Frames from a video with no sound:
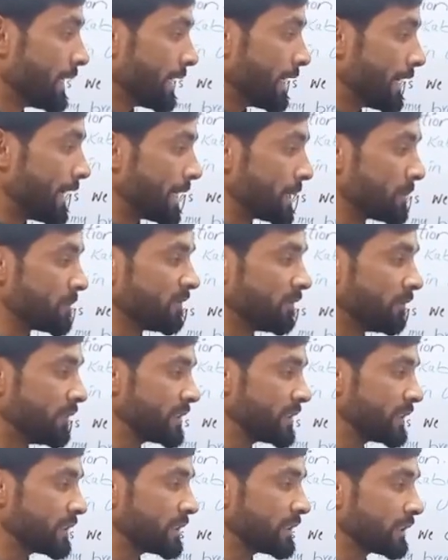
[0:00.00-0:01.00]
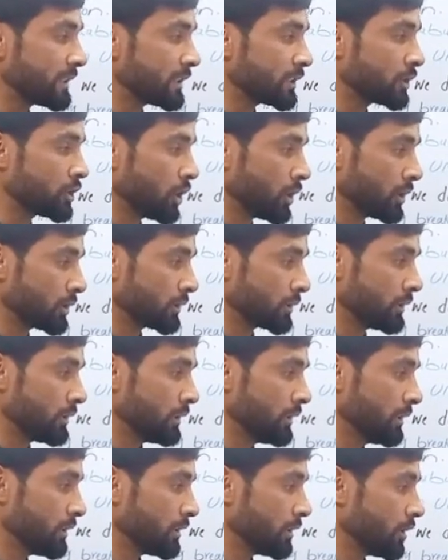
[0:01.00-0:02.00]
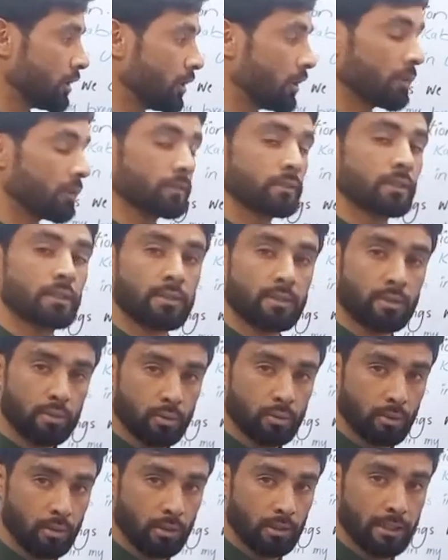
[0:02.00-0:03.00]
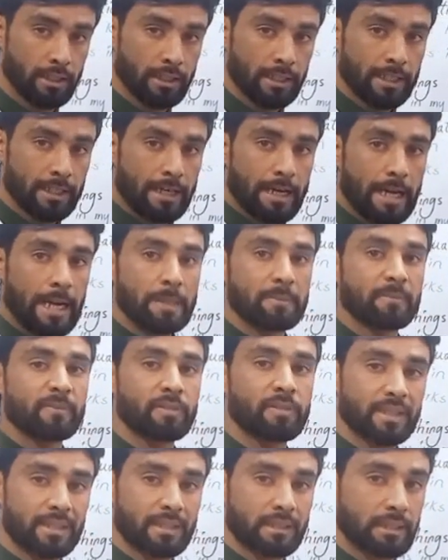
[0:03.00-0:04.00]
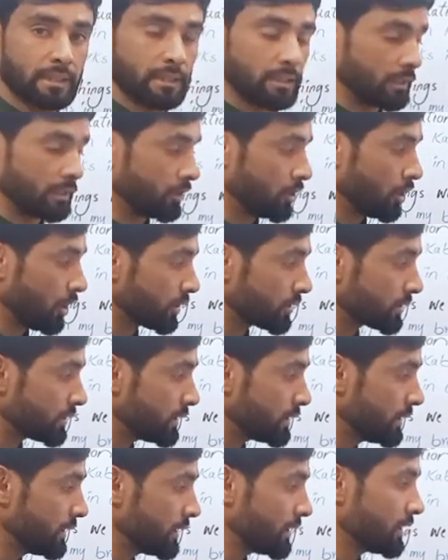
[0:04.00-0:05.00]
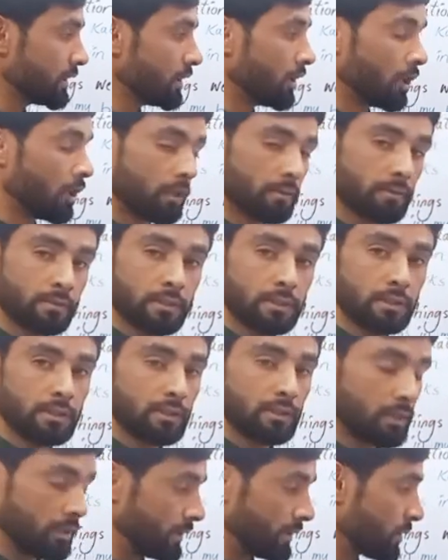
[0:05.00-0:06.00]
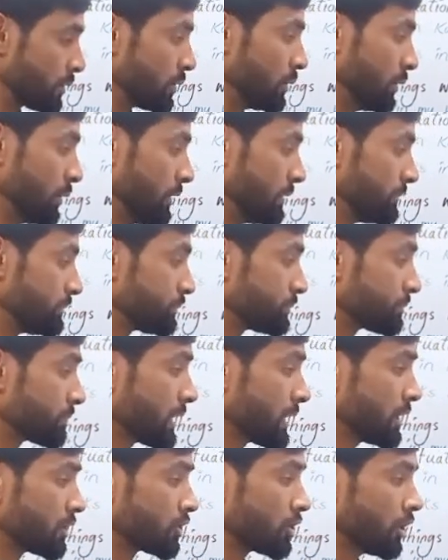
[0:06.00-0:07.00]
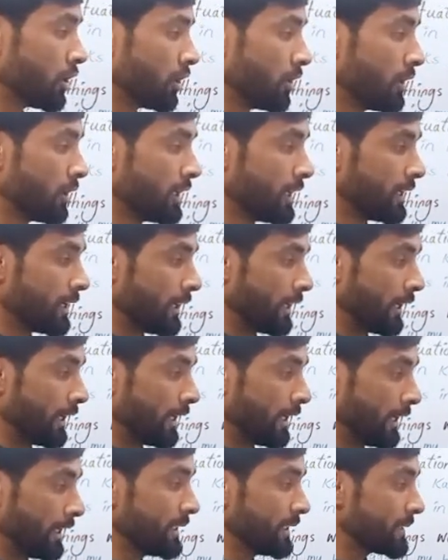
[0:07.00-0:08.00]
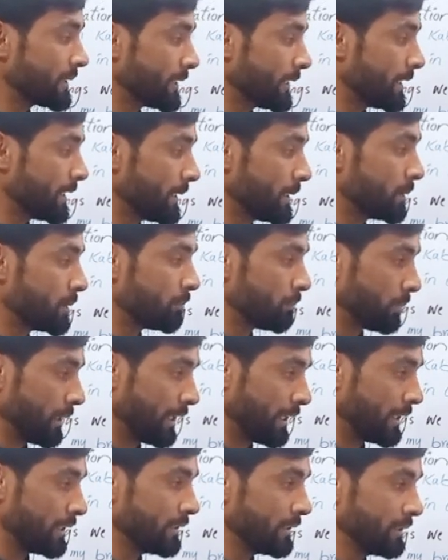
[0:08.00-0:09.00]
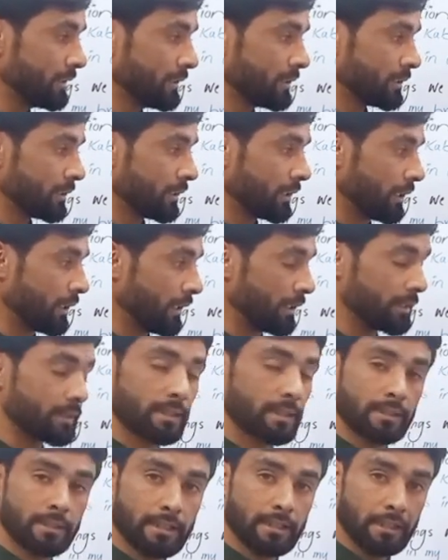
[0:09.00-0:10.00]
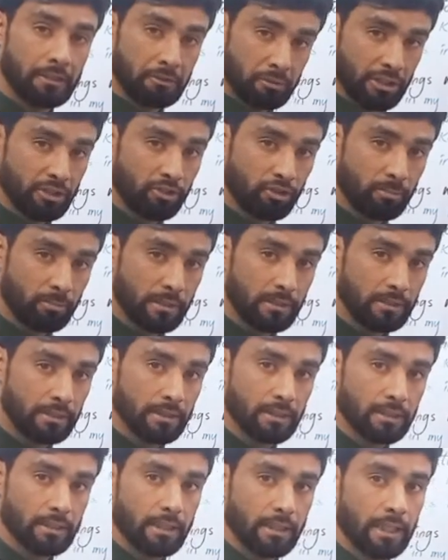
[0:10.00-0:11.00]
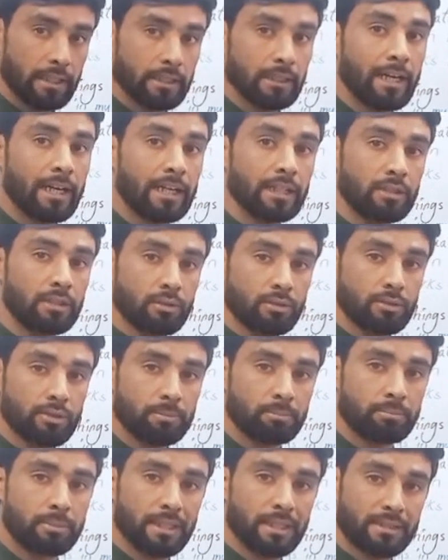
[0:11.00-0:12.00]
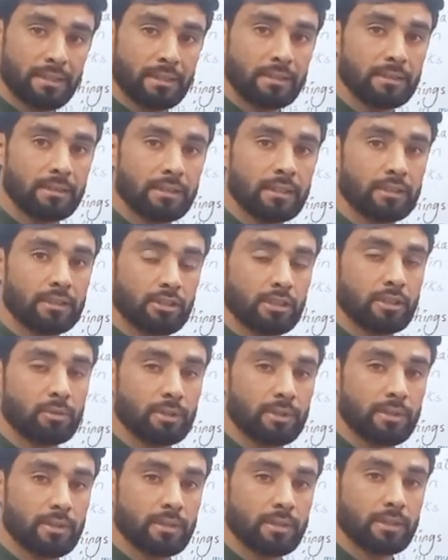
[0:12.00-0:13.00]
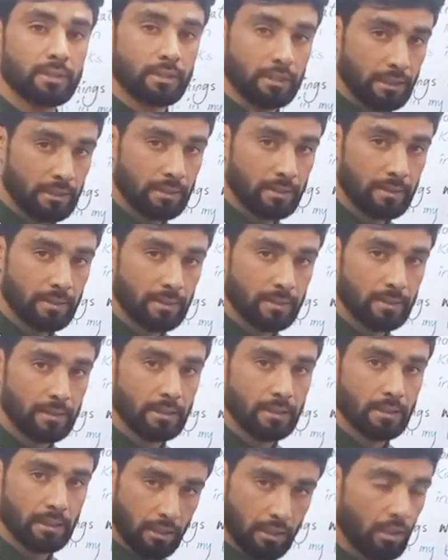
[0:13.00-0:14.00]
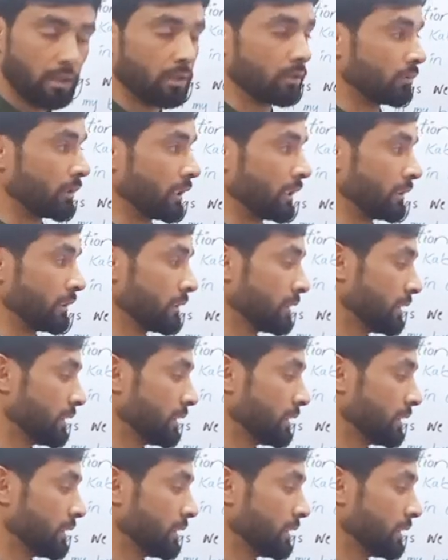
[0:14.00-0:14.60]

I'm visiting a doctor after school. I'm visiting a doctor after school. So it's a plan, it's an arrangement, and I use present continuous tense. All right.